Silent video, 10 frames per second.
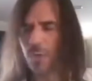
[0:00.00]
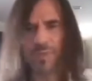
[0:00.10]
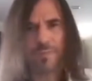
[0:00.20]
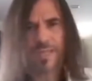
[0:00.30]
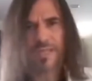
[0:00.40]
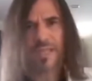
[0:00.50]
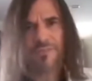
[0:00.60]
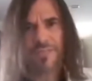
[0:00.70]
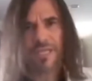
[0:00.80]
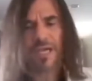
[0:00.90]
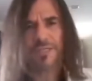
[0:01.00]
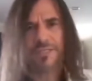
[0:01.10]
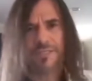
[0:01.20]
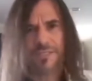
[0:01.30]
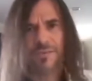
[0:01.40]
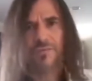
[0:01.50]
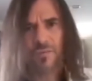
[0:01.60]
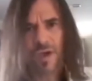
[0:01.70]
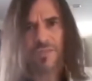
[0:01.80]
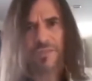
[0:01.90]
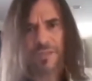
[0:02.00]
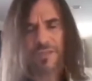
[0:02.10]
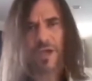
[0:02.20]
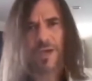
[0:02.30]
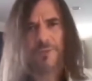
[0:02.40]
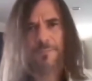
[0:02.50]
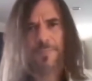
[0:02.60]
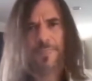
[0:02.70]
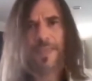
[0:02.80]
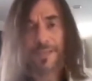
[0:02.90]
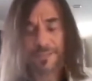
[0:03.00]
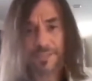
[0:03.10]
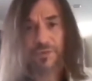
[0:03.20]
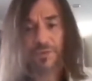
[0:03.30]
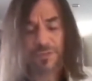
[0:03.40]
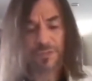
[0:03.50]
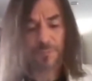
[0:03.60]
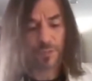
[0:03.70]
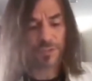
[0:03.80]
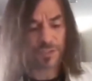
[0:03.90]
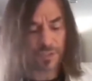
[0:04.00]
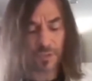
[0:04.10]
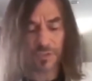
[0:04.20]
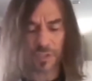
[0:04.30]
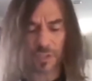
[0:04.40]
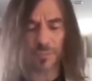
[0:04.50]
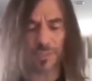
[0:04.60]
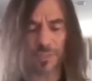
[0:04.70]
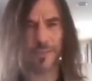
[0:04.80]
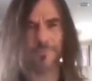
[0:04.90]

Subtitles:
men love the darkness rather than light, as the scriptures put it so solemnly.